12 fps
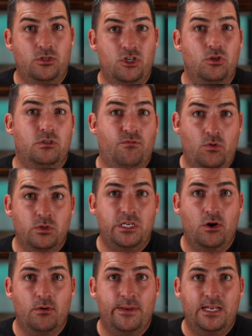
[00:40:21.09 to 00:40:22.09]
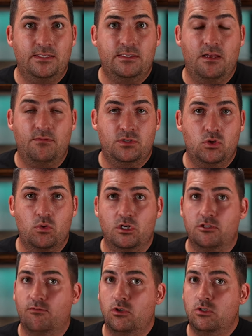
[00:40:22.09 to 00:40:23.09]
to use four terabytes of
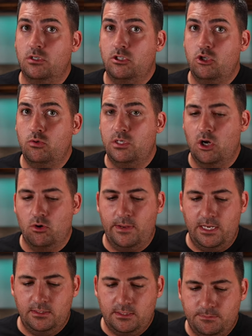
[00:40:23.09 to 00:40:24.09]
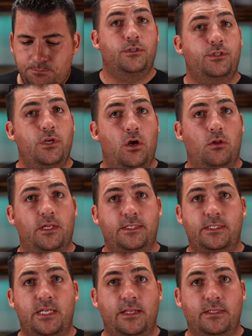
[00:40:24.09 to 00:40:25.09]
storage versus two terabytes. So
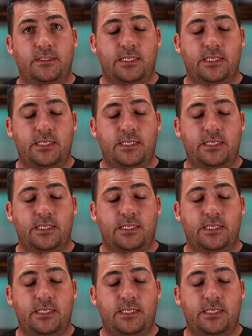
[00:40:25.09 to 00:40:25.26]
let's set the